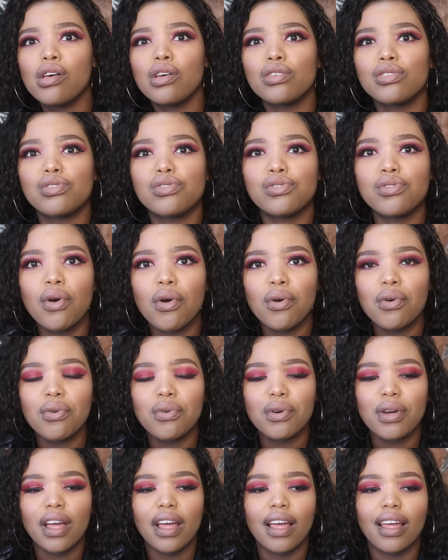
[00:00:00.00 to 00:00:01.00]

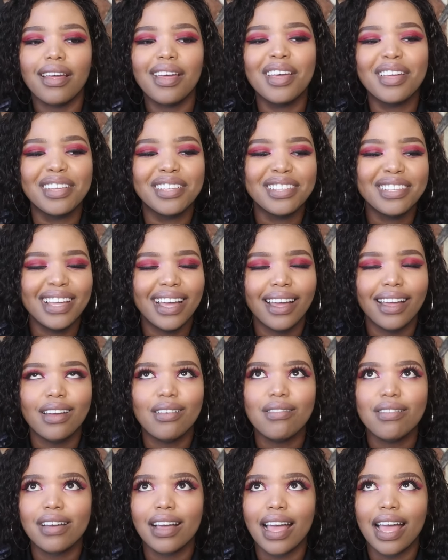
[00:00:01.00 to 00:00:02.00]
So
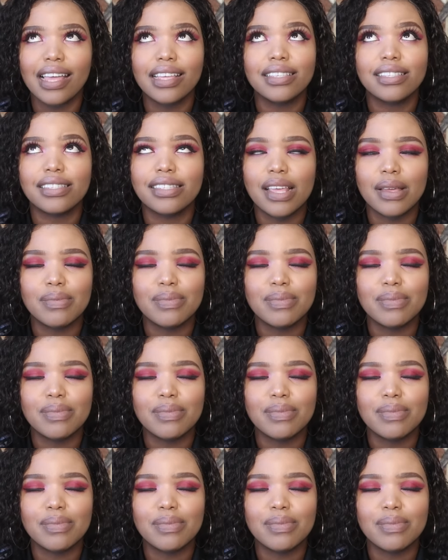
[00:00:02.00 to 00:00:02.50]
guys,